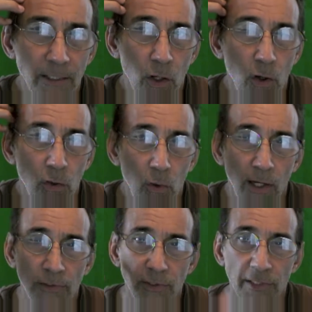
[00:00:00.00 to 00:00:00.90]
that go
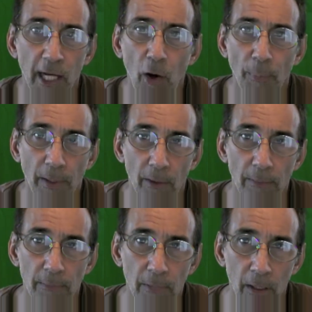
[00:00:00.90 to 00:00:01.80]
across the scalp here.
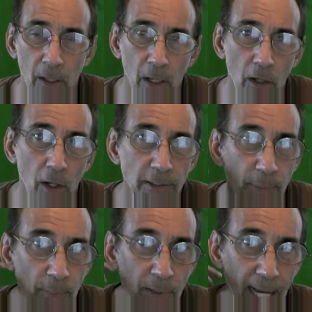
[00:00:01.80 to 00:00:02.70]
Lots of
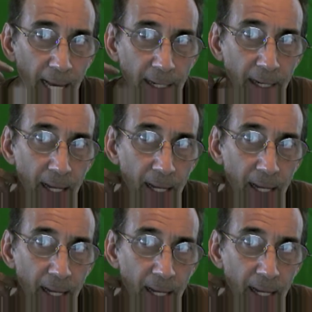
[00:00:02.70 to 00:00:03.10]
people get